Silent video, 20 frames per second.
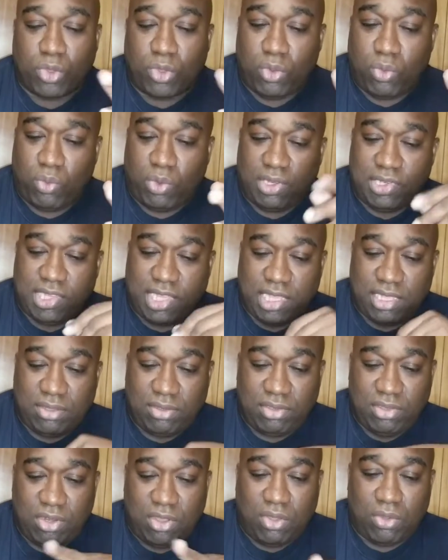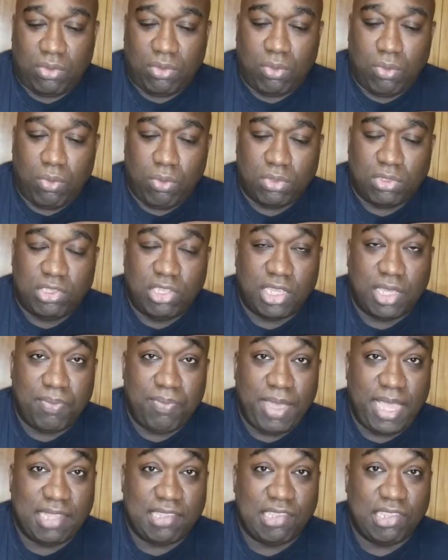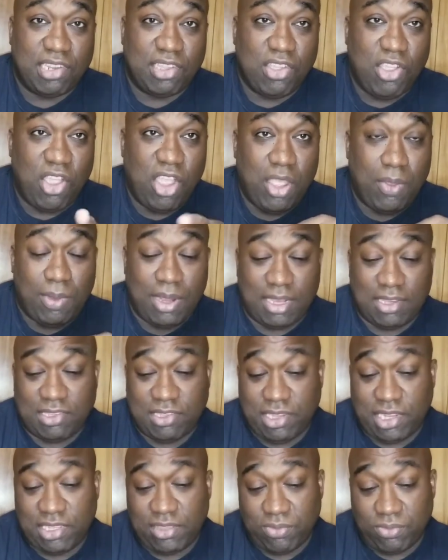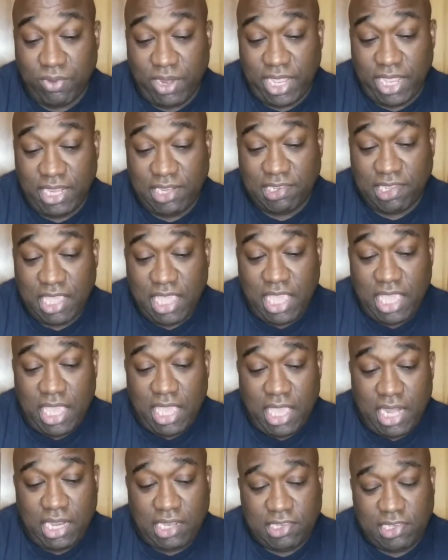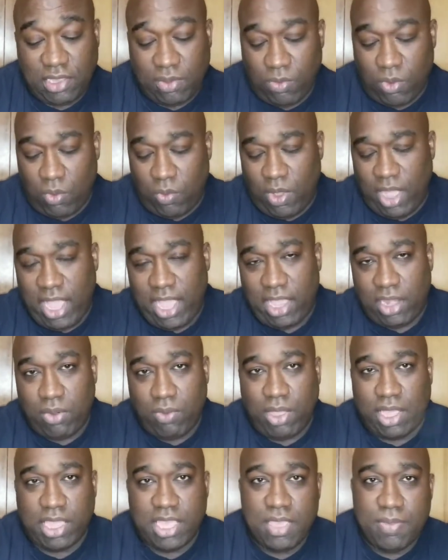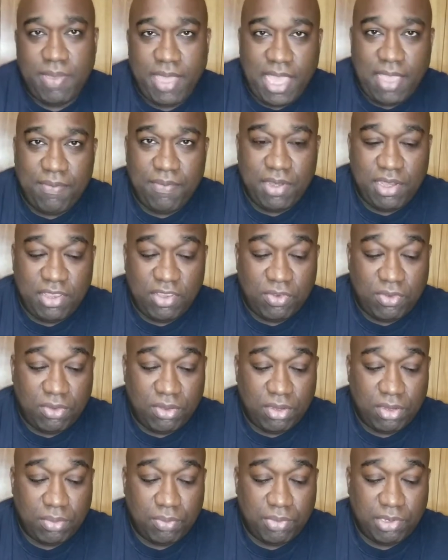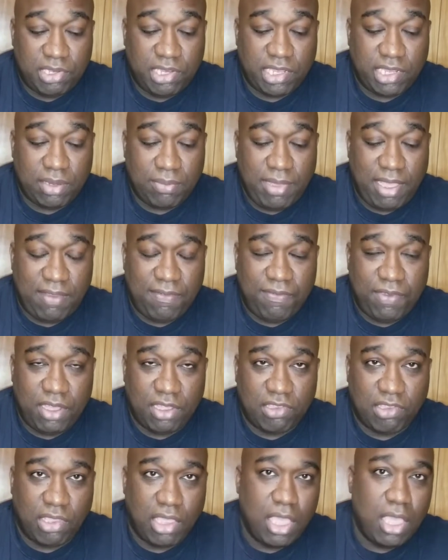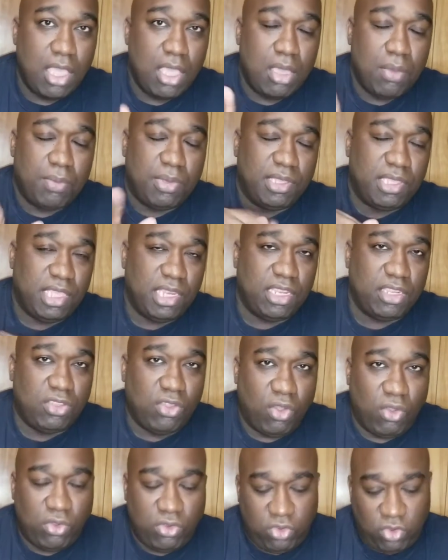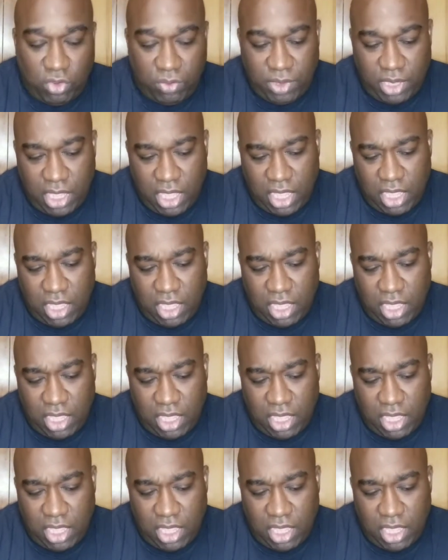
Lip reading: once I, took it back to the car while I was still at the range, and I said, well, why do I keep having this particular malfunction? But then it dawned on me.